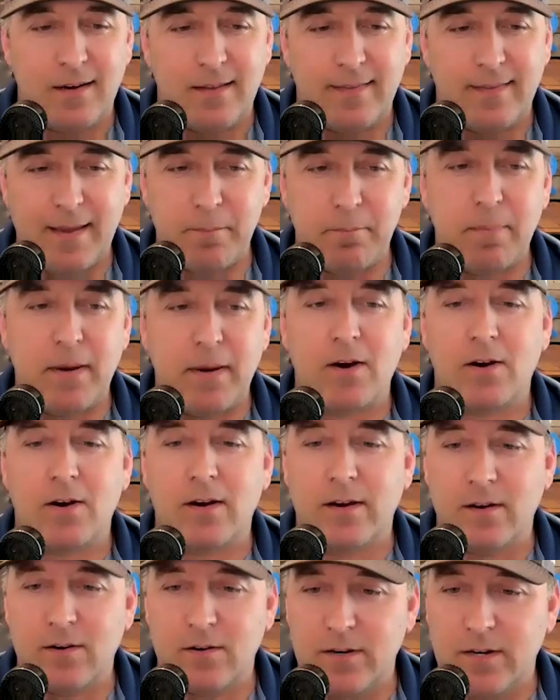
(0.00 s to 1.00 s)
that
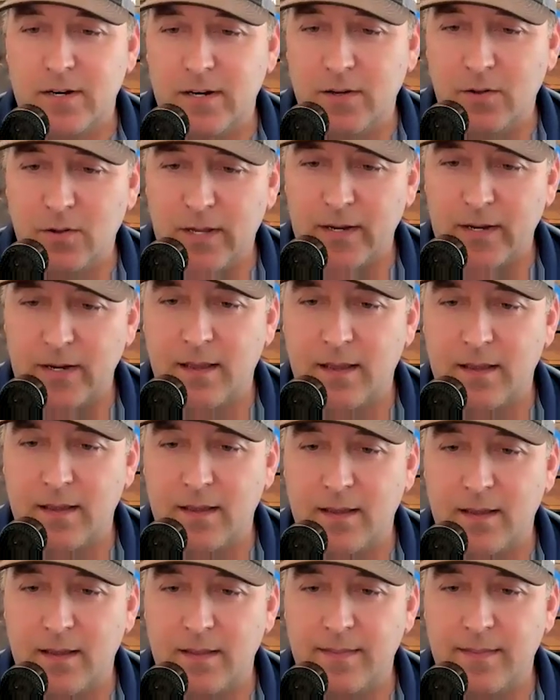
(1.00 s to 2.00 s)
barrier, like
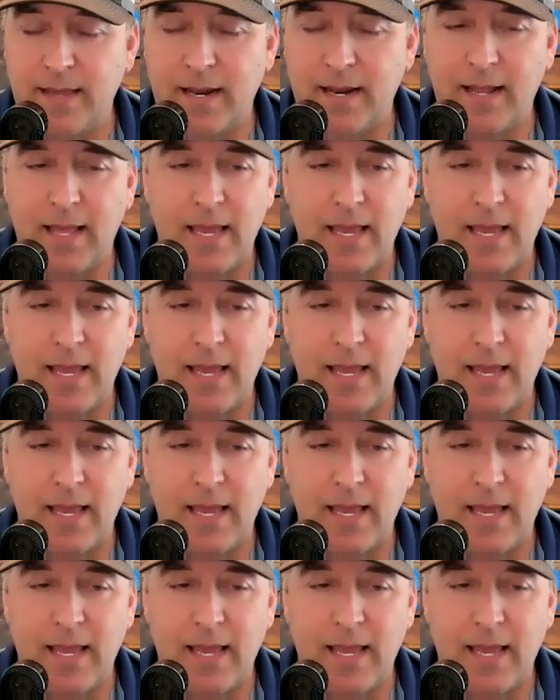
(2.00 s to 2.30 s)
that